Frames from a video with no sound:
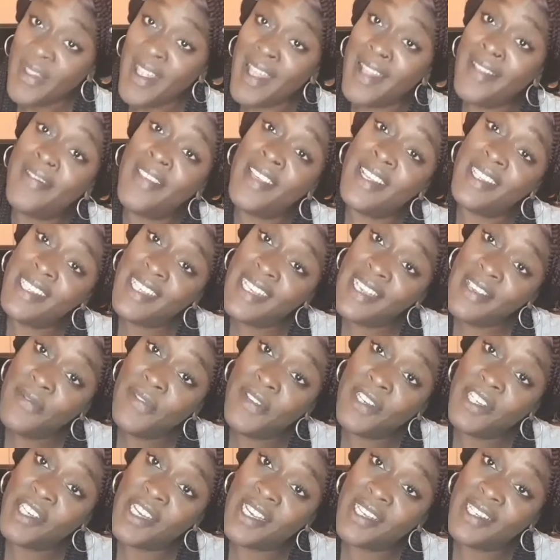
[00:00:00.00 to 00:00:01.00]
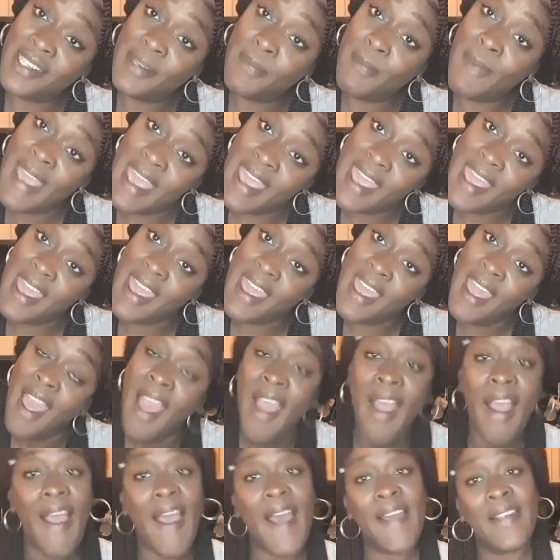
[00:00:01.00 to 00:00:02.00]
The Diva Just Me,
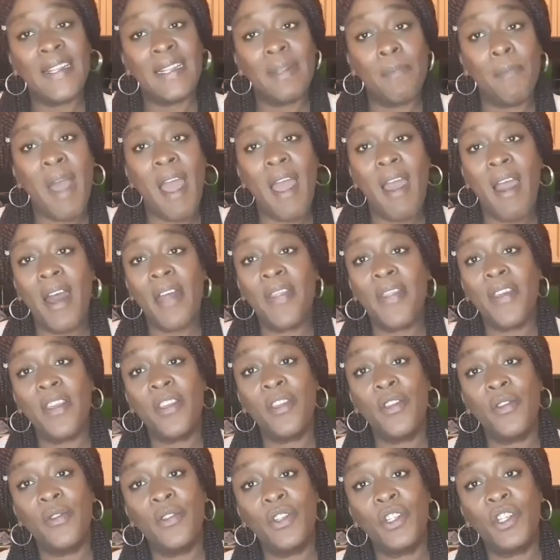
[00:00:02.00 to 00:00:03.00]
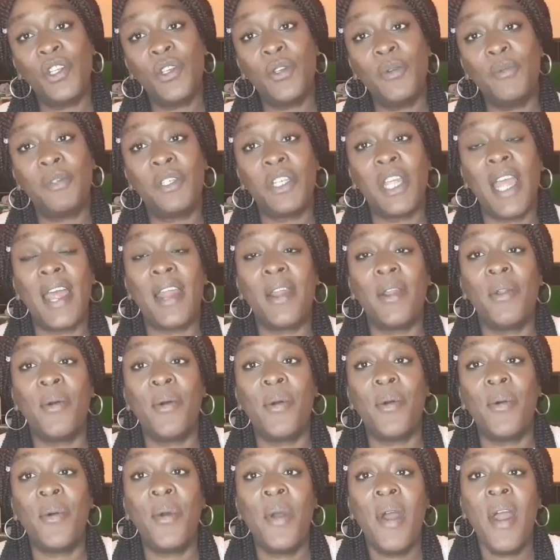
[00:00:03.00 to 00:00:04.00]
and my other YouTube
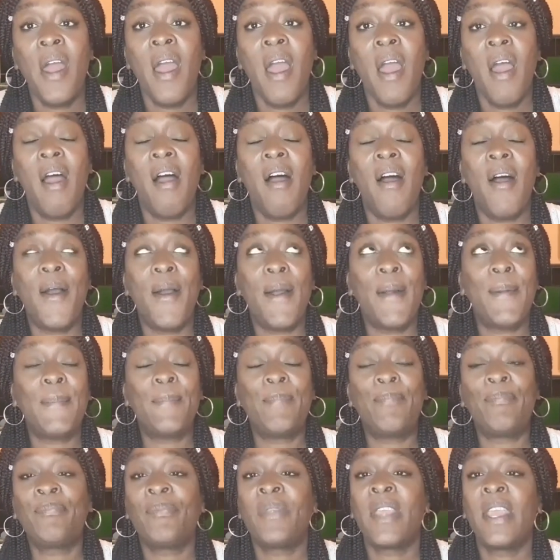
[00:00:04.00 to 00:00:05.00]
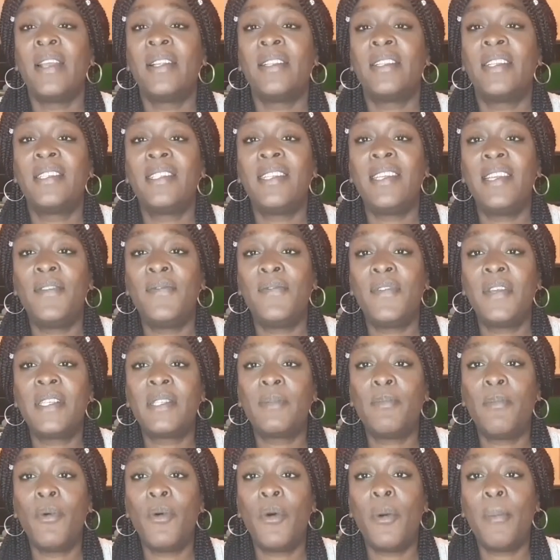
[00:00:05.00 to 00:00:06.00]
channel, The
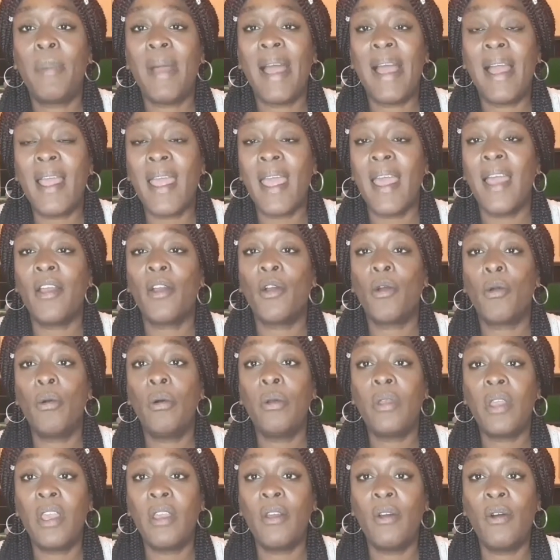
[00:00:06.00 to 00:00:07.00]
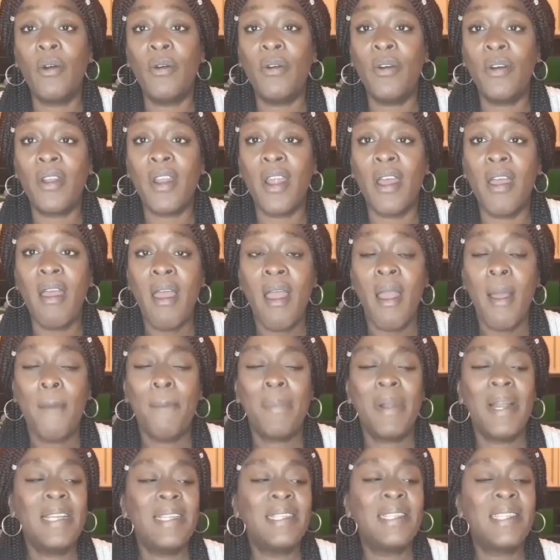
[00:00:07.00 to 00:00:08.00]
Divas Mukbang and Cooking Corner.
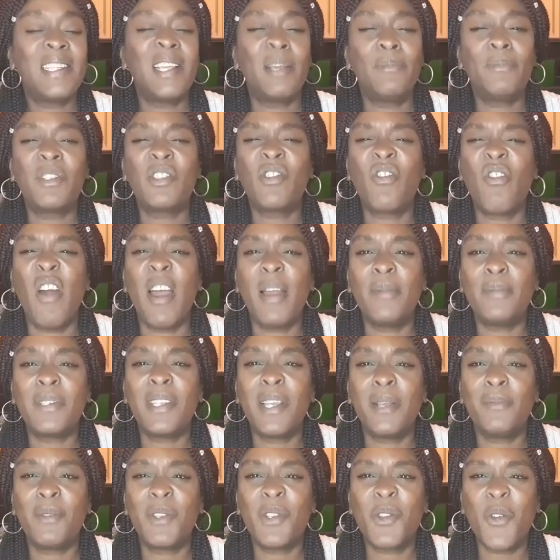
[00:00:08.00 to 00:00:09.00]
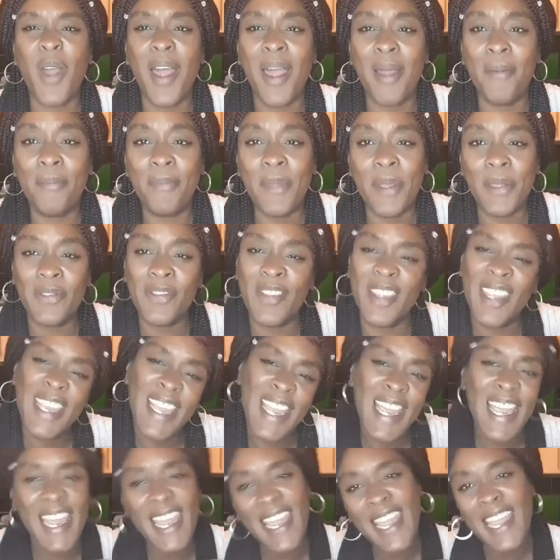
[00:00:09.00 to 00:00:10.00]
Please subscribe. I
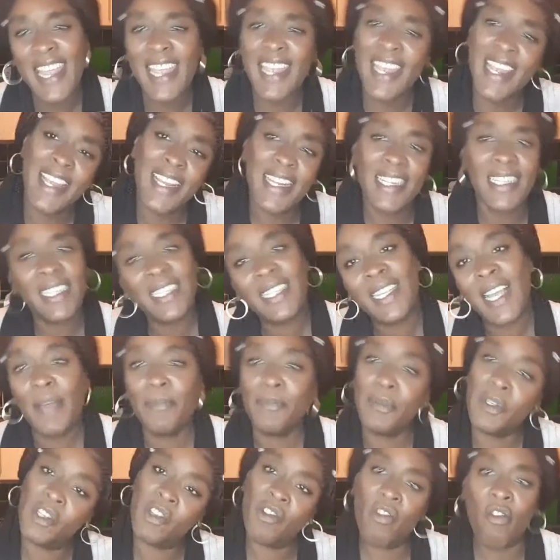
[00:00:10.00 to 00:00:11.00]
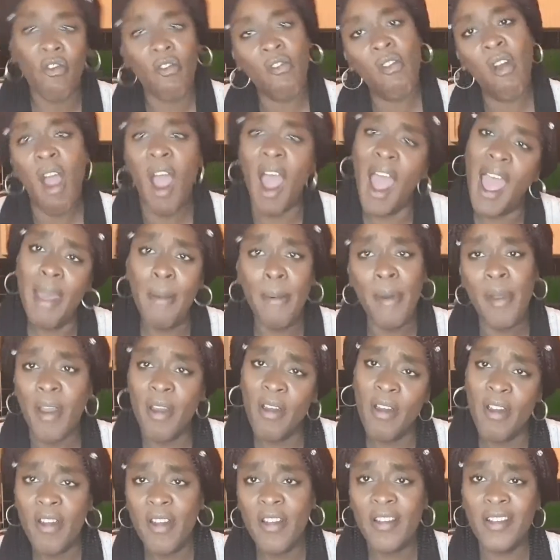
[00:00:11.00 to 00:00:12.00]
need
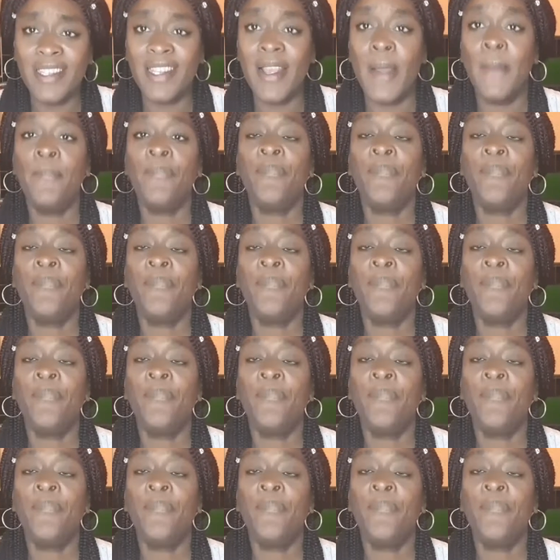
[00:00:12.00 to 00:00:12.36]
subscribers.